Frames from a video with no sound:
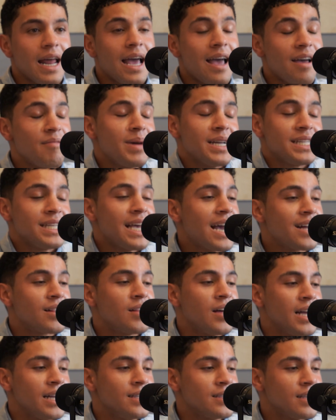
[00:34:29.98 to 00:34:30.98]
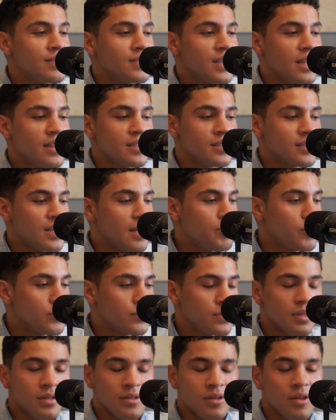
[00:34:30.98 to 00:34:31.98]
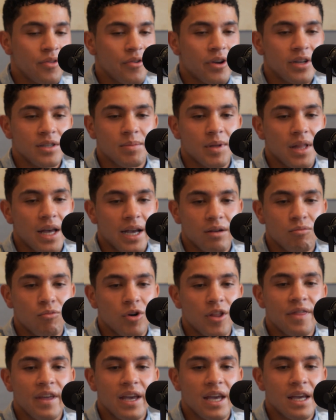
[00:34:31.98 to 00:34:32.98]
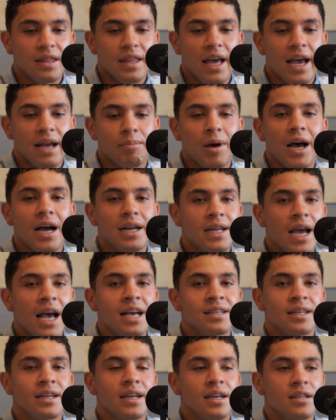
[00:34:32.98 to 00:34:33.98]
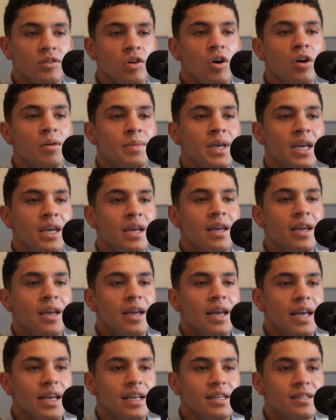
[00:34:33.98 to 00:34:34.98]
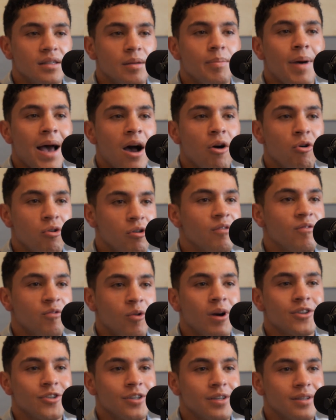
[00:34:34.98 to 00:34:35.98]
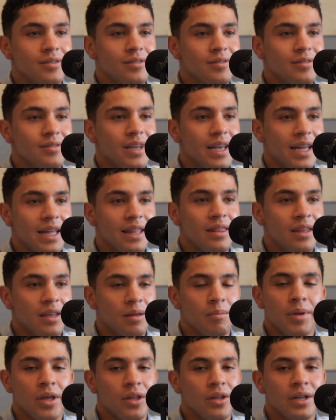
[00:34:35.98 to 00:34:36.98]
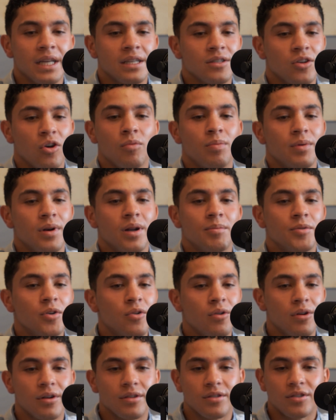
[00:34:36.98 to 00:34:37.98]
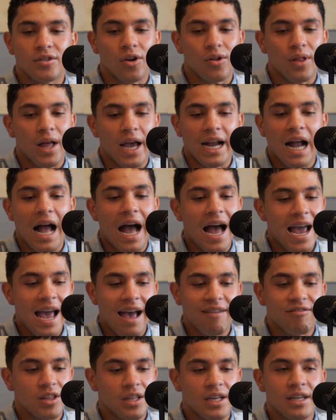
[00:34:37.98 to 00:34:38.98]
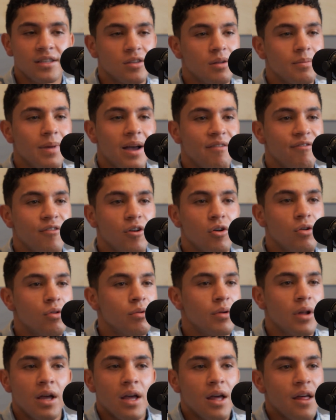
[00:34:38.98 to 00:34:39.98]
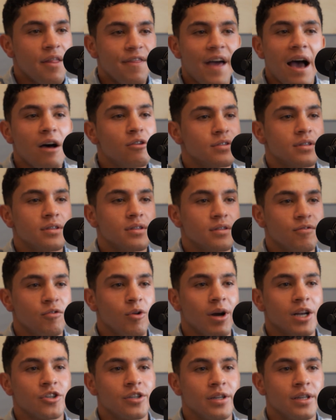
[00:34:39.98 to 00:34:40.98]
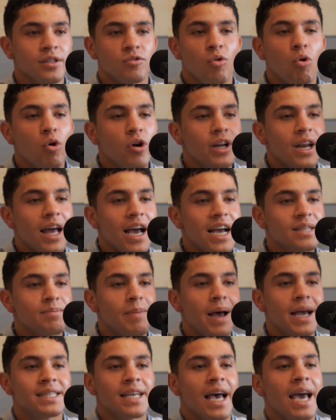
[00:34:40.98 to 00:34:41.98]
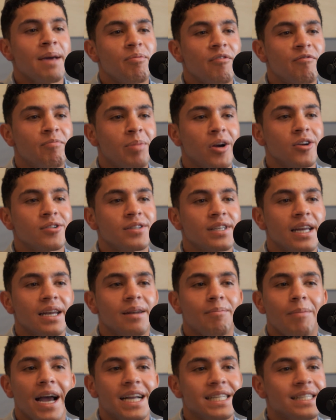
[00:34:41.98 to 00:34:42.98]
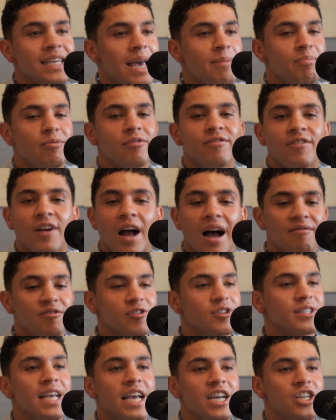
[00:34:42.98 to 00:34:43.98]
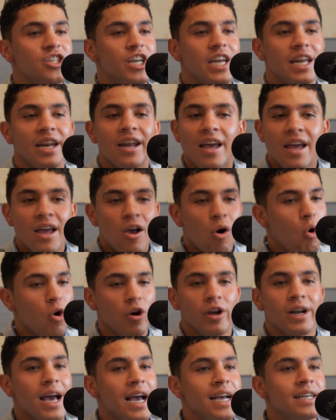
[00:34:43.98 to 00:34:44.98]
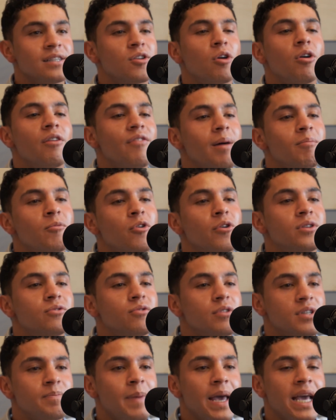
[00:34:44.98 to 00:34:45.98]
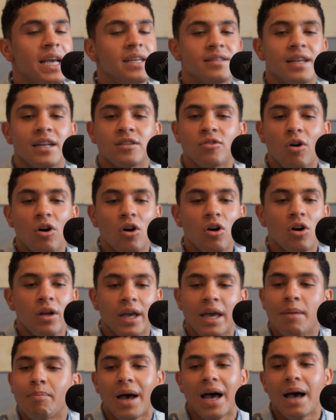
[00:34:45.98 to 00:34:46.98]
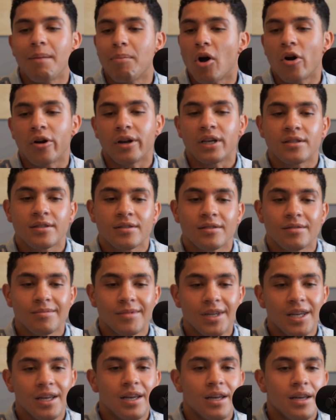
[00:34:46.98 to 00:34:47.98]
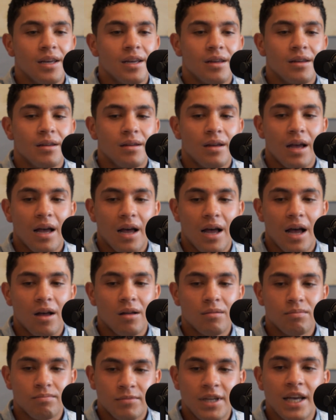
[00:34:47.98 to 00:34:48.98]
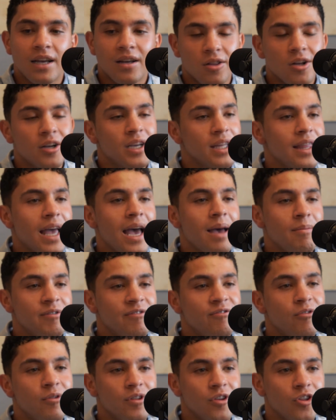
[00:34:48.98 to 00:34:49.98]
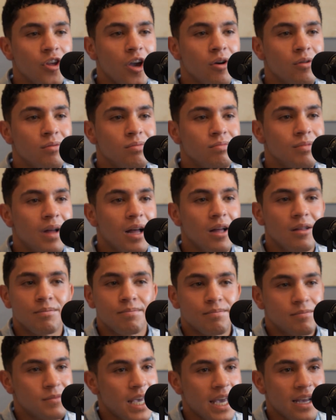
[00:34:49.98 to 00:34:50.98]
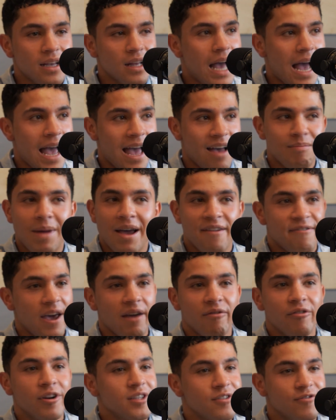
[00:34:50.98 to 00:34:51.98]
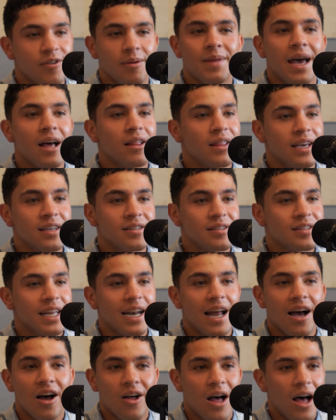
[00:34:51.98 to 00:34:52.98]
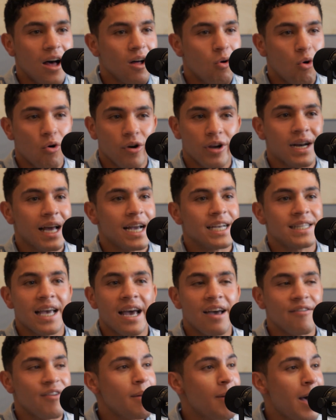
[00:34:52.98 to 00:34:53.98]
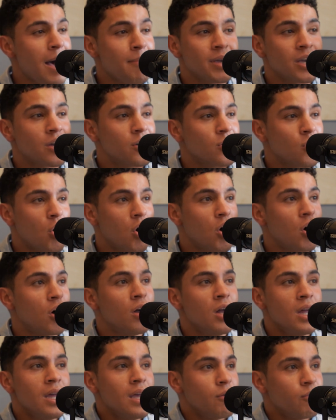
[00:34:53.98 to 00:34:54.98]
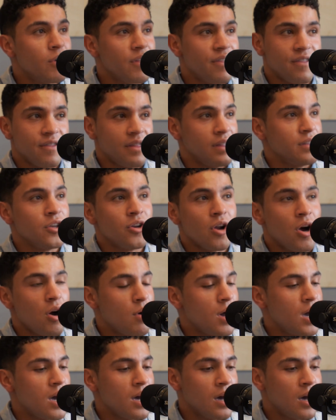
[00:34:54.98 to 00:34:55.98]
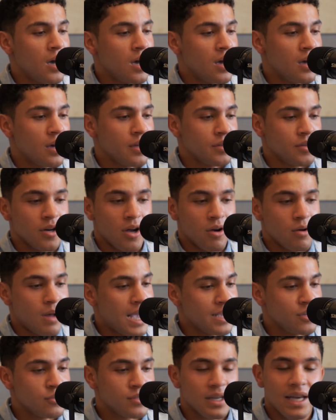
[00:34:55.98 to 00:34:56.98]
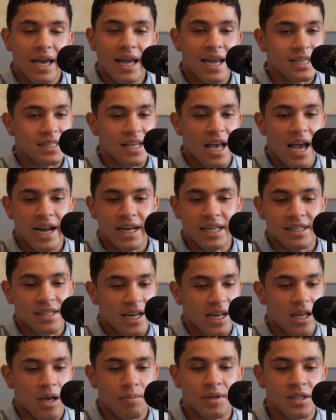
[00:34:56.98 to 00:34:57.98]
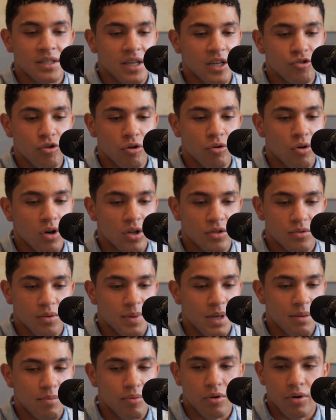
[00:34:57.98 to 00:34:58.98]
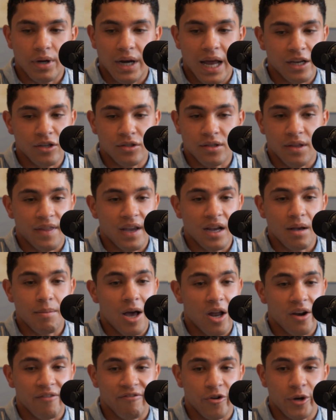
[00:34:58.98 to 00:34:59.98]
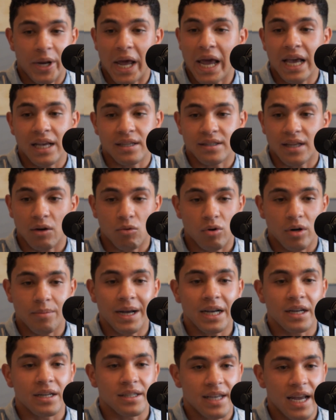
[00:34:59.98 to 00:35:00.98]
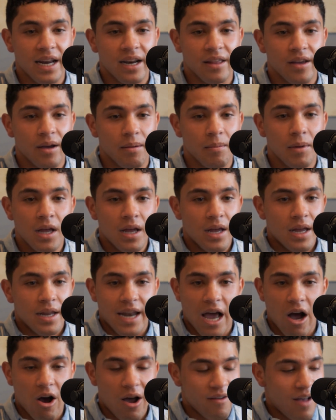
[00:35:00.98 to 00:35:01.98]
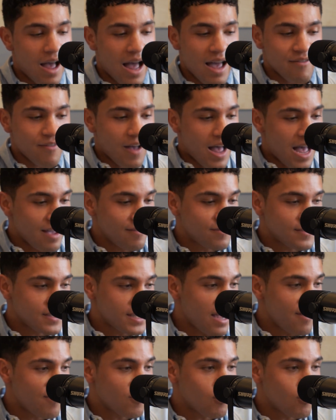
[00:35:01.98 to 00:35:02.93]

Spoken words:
I have my taglines. I've said this, I posted this on Threads, but like one thing that podcasting has taught me is the power of questions and the ability to open up doors. So like I have a list on my phone, thousands of questions, organized by type of person, by type of conversation, organized. So if I'm going to a space that's all hip hop artists, I'll take a look at that before the show. I have my favorites from that list, and I'll organize that. If I'm hopping on a call with, I used to get anxiety setting up these intro calls with people, and I used to think about it for days. Like, what am I going to say to them? Now I've saved